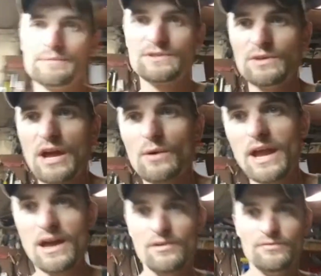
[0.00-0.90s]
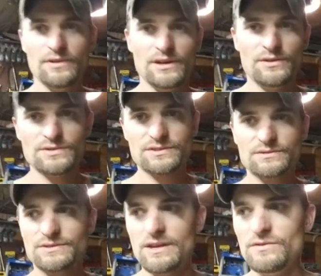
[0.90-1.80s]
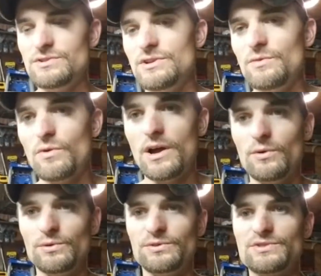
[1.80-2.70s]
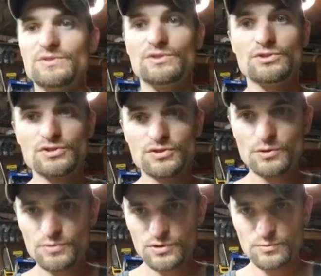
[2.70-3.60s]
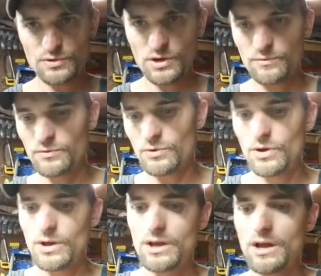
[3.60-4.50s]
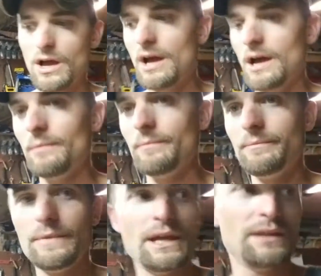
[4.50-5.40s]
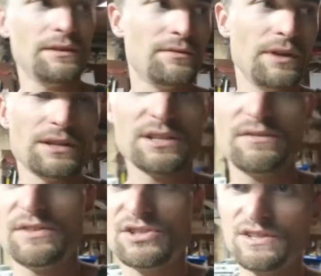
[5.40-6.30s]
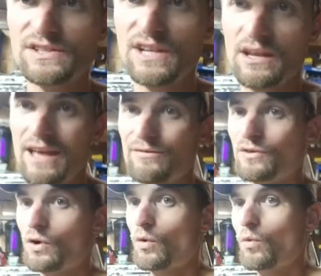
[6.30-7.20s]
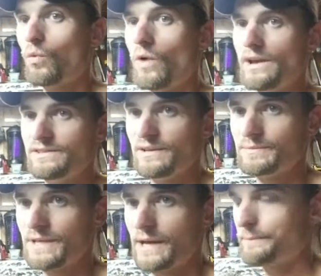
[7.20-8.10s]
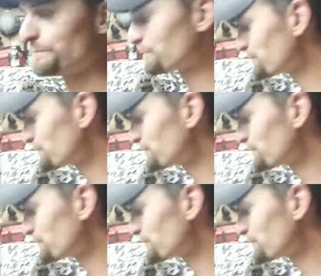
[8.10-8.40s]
So now we have those heavy duty rod holders. Those are super helpful. And like I said, a fish can stay on that for quite some time.